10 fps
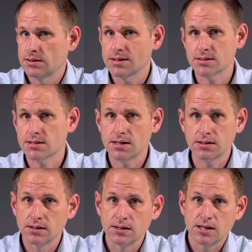That
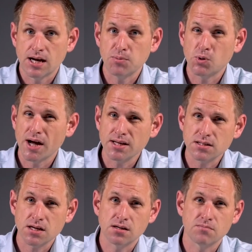said, Apple has
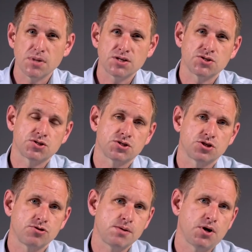taken measures to
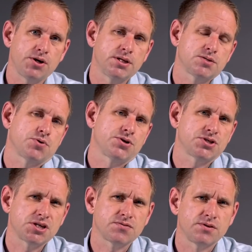streamline this
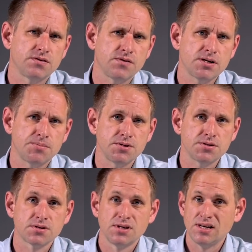process for
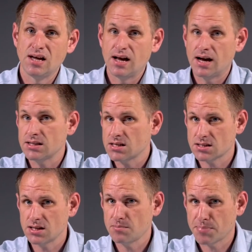developers, and there's
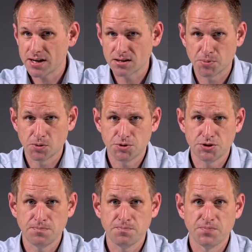still a backup
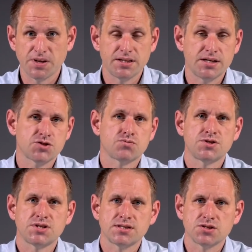option, and that's
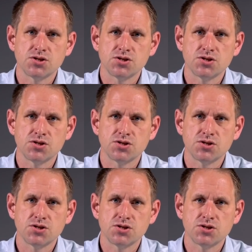Rosetta